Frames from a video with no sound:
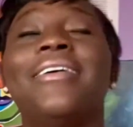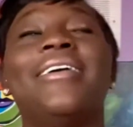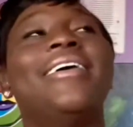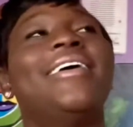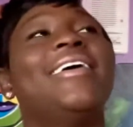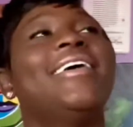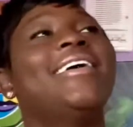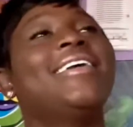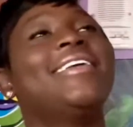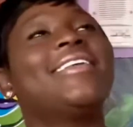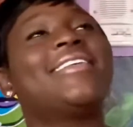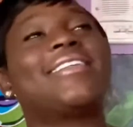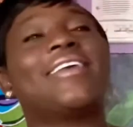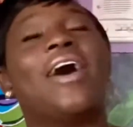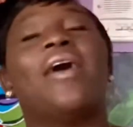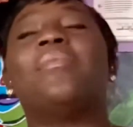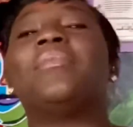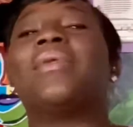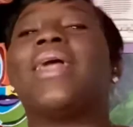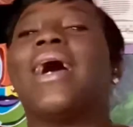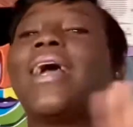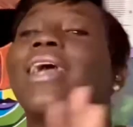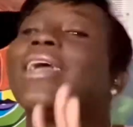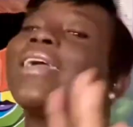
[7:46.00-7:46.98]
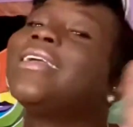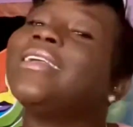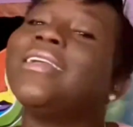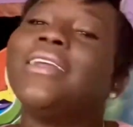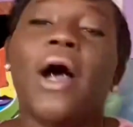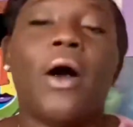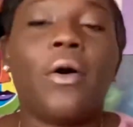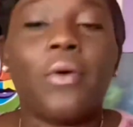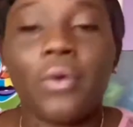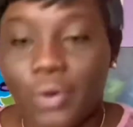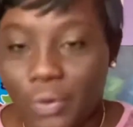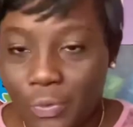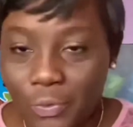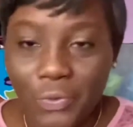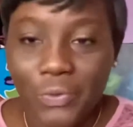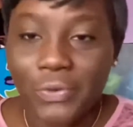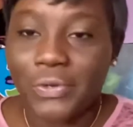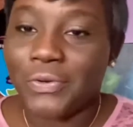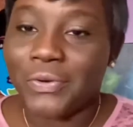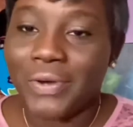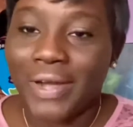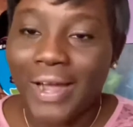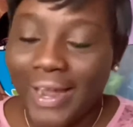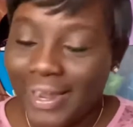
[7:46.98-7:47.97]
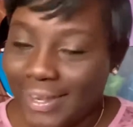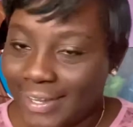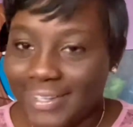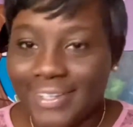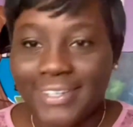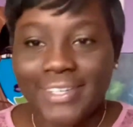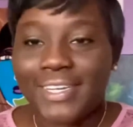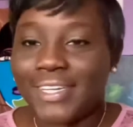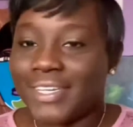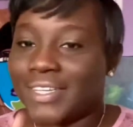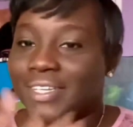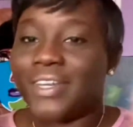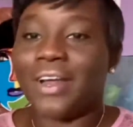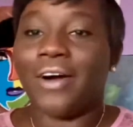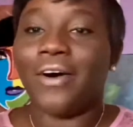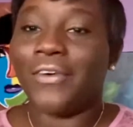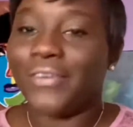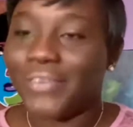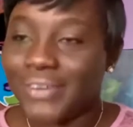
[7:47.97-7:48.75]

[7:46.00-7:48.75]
So I'm like, don't Google, you guys, just don't.